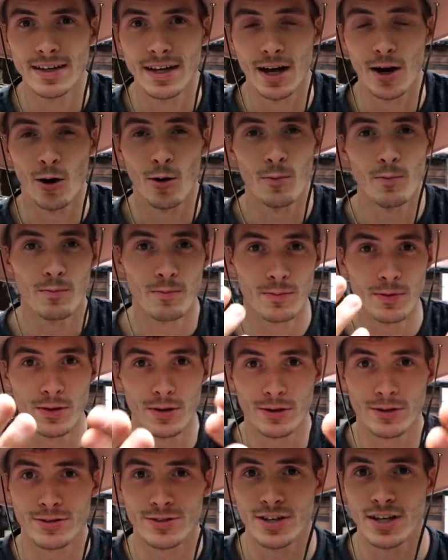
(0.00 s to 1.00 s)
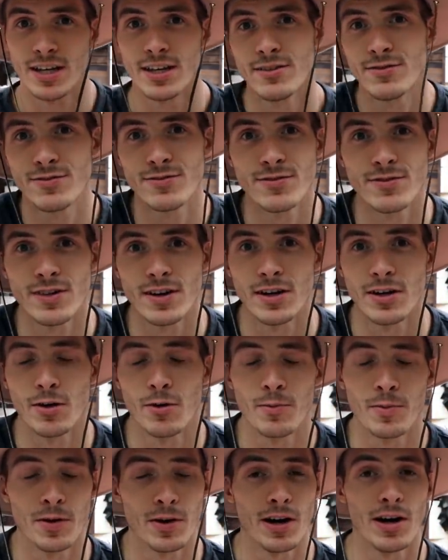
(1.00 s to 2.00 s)
I hope you're safe. I
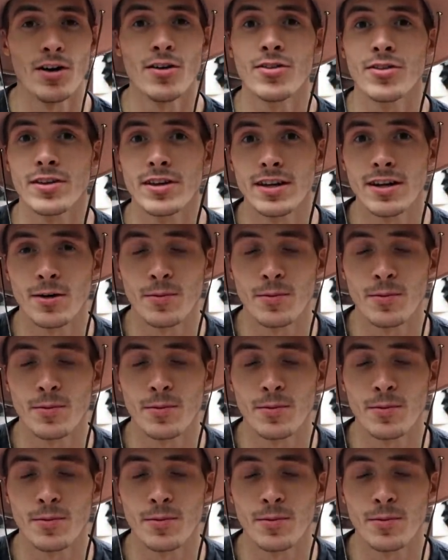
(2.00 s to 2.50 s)
hope you're healthy.